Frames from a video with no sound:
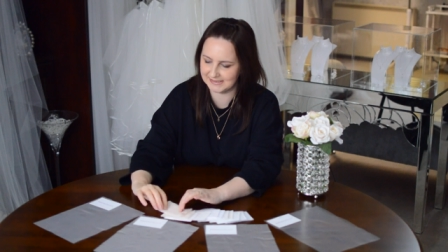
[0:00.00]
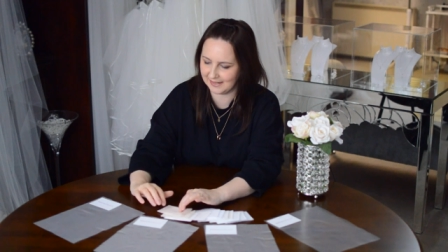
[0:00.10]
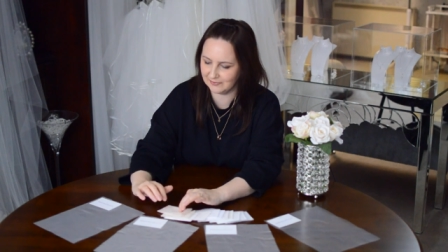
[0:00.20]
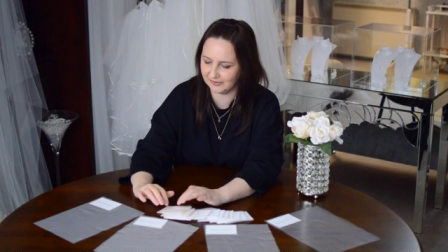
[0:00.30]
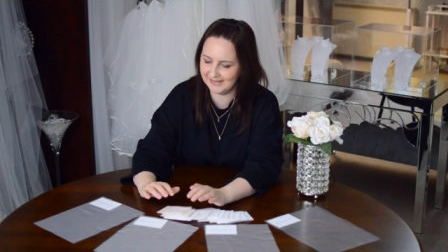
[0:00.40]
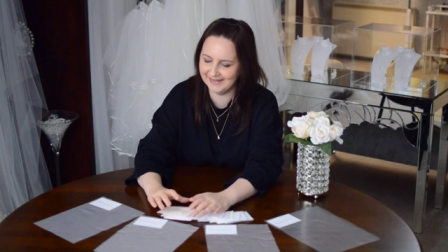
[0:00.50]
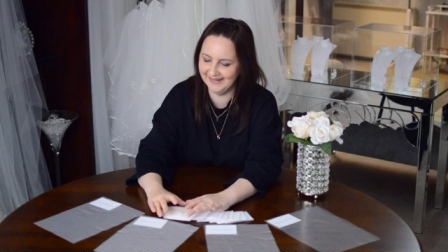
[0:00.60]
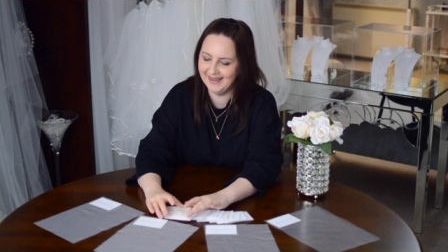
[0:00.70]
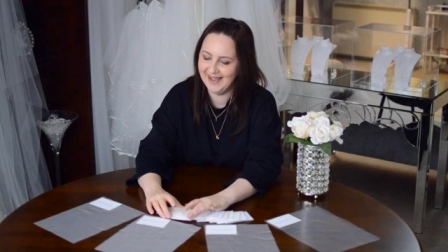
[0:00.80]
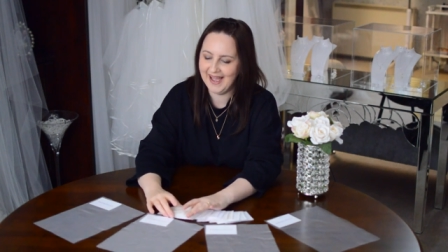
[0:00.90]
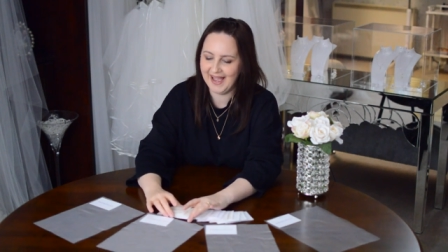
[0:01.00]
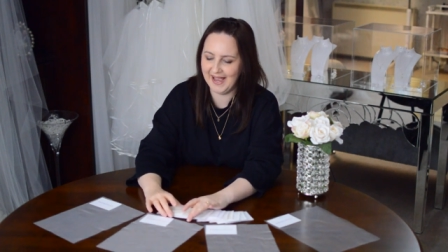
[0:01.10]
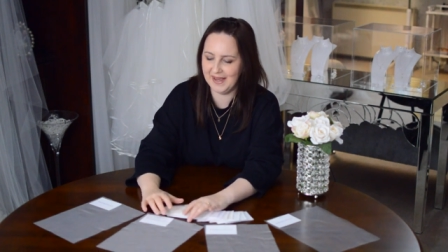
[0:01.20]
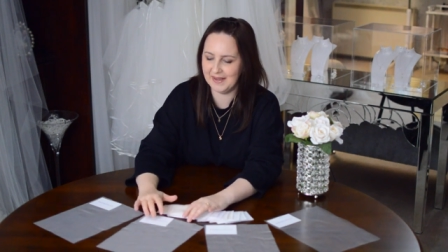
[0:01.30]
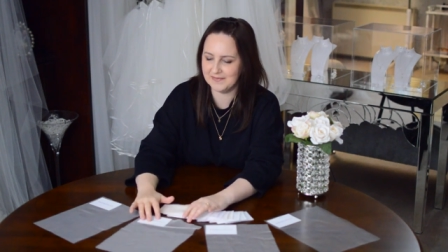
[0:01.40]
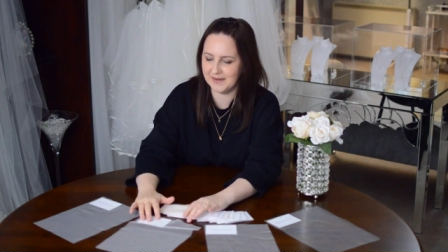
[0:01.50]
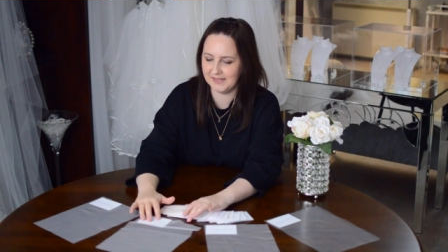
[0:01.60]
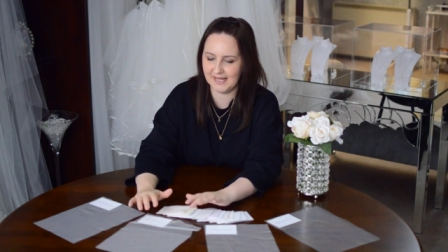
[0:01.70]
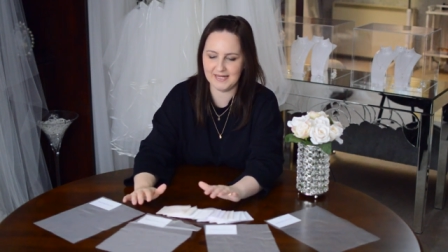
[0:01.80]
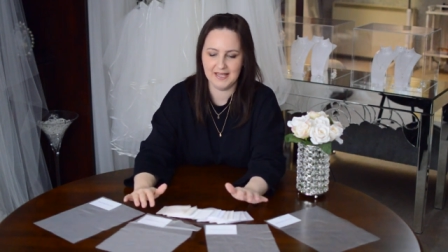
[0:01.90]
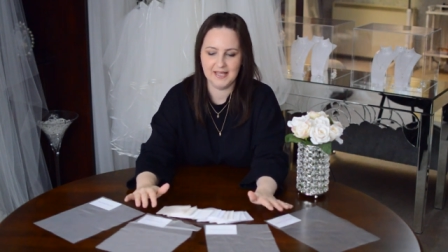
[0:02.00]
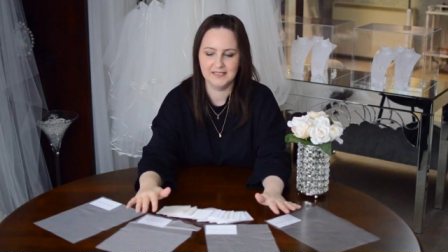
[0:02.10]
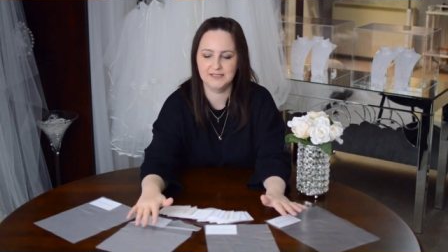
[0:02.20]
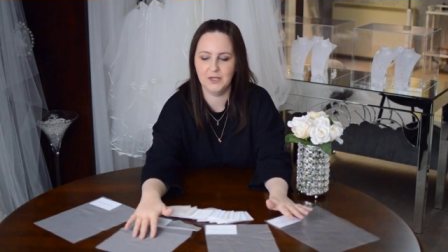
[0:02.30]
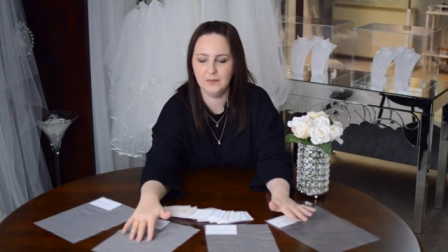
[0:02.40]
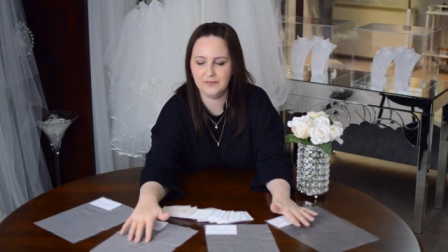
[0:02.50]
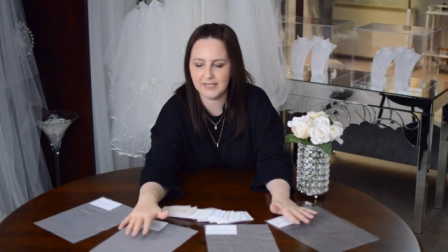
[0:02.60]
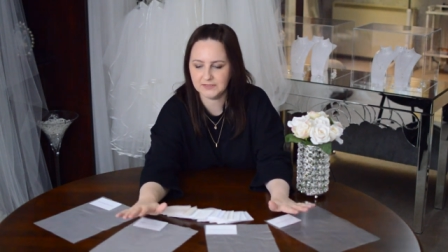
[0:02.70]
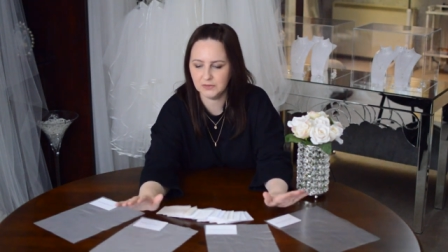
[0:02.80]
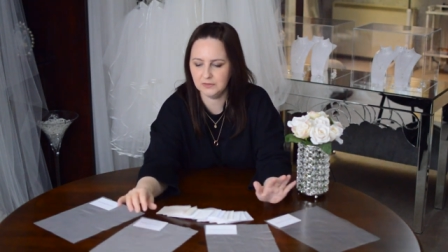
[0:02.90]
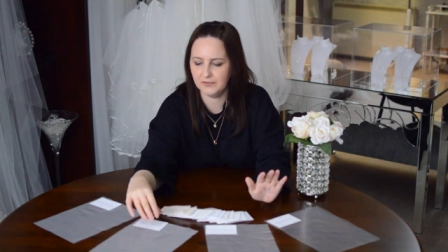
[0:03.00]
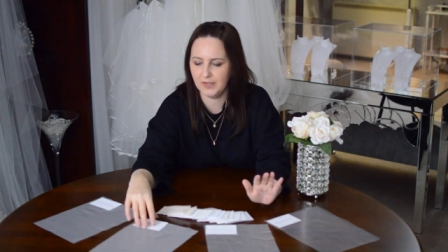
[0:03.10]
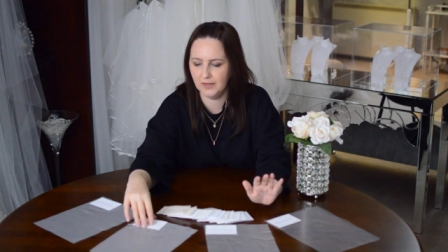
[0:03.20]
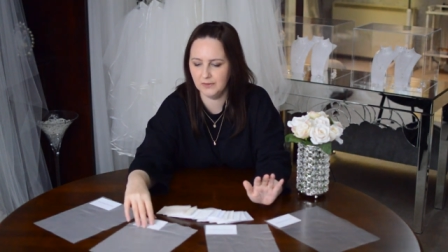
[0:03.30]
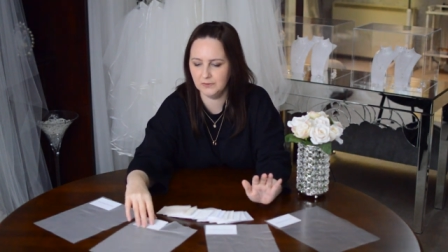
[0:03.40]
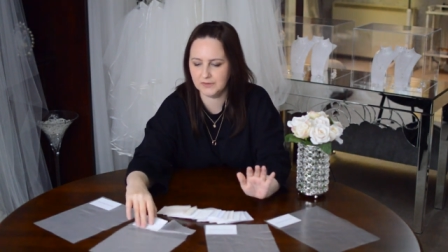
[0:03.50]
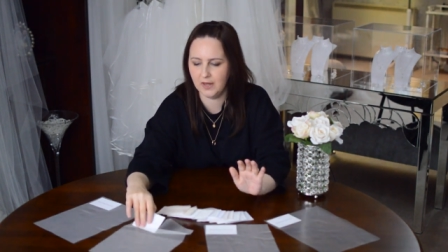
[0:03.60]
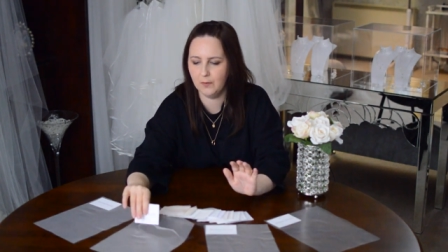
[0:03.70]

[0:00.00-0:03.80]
is ivory. Okay, so that's all of those.